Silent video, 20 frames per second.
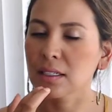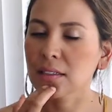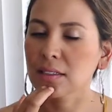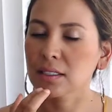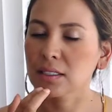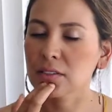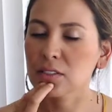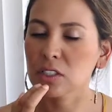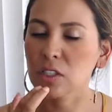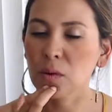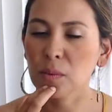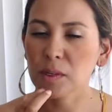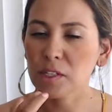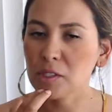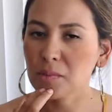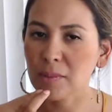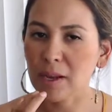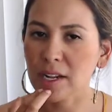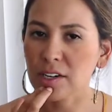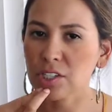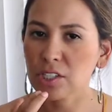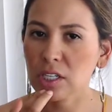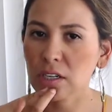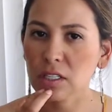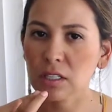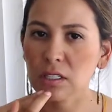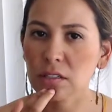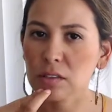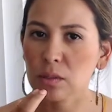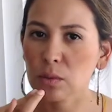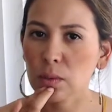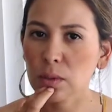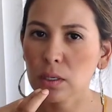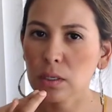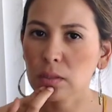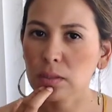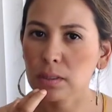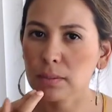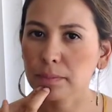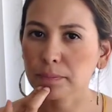So much magic in this world.